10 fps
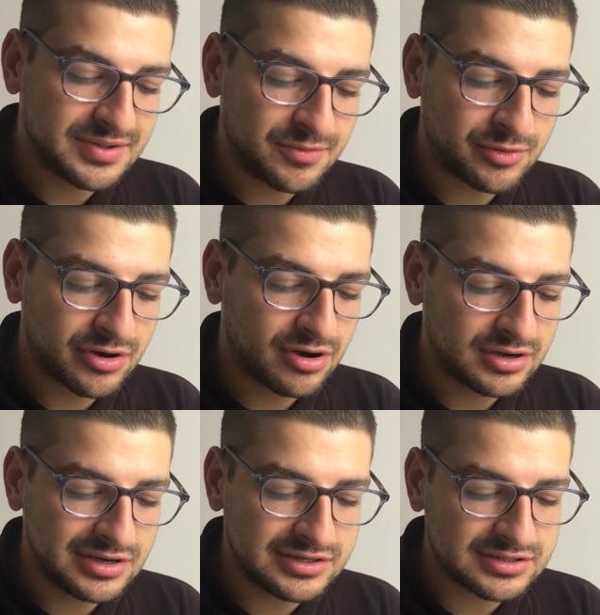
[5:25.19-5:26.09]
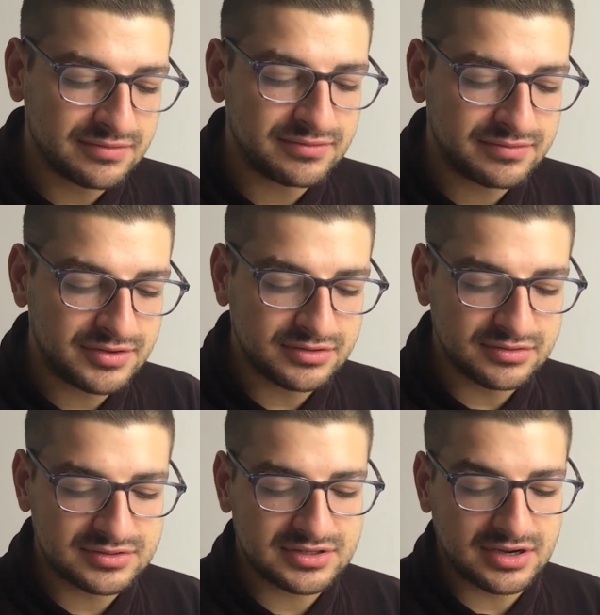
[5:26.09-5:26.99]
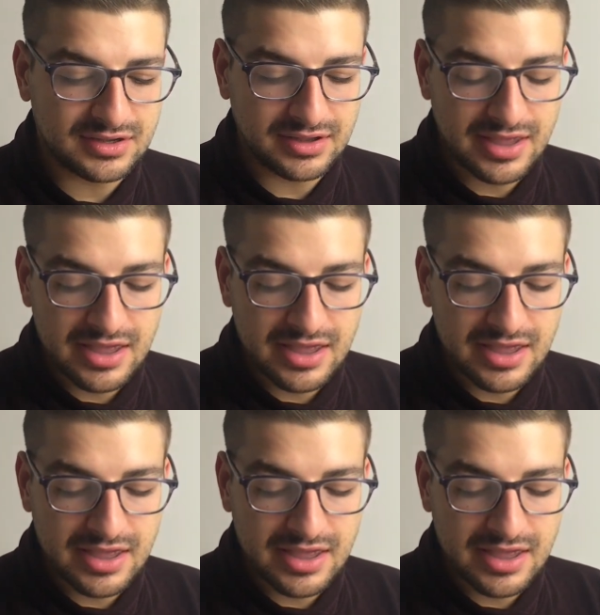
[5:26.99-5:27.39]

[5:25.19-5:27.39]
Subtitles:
regardless of field of study,